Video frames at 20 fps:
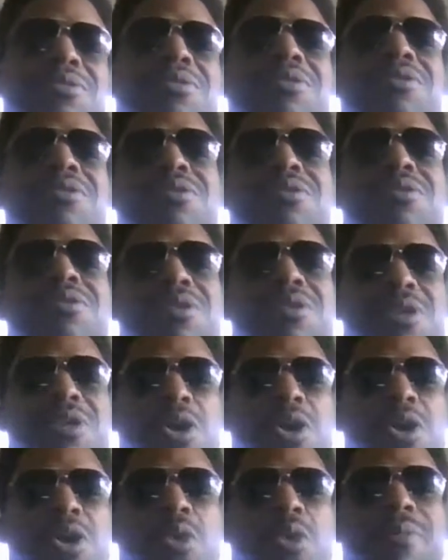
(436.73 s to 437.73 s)
turning an
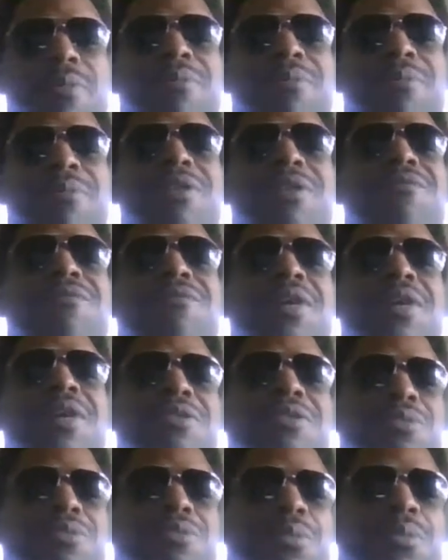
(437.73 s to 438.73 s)
open media file
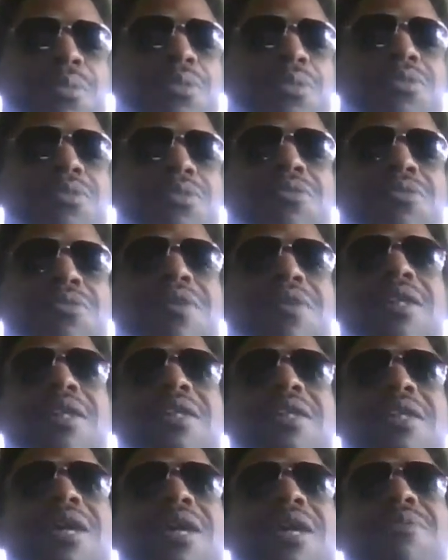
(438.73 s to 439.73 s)
into a Pro Tools file, and
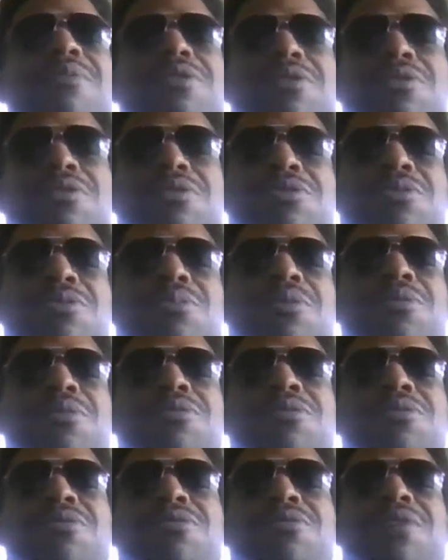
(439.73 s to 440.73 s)
then I would turn to a Pro
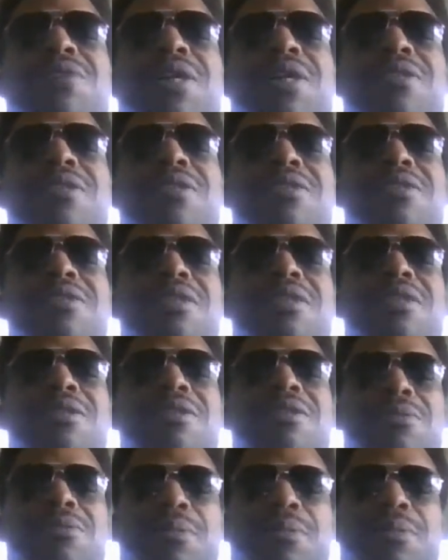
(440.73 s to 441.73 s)
Tools file and send
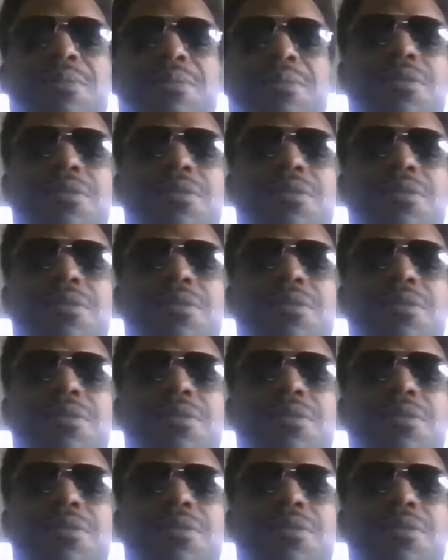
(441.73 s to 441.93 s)
it to people